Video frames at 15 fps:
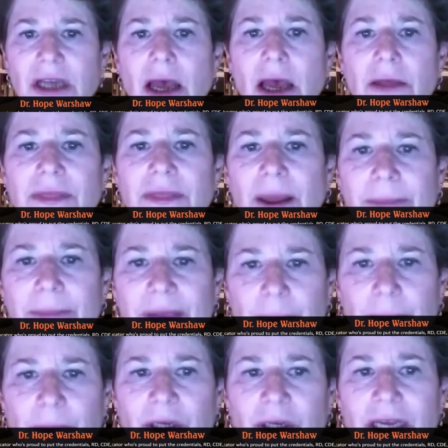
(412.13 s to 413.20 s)
that people
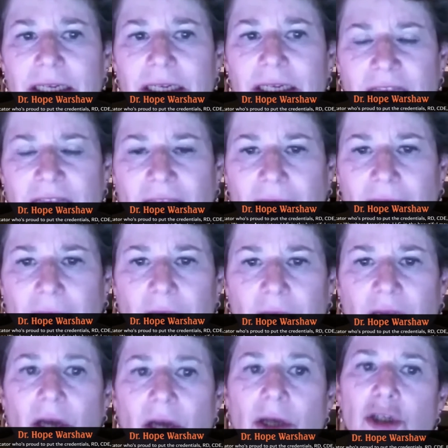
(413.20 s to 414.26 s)
can take
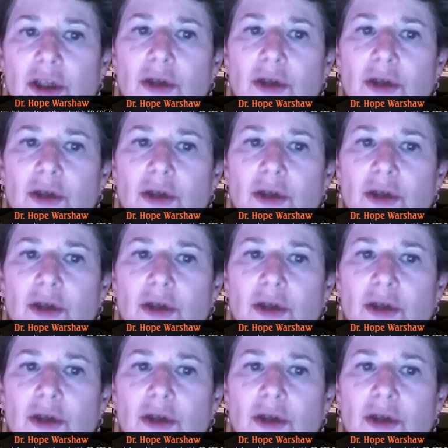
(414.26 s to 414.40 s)
to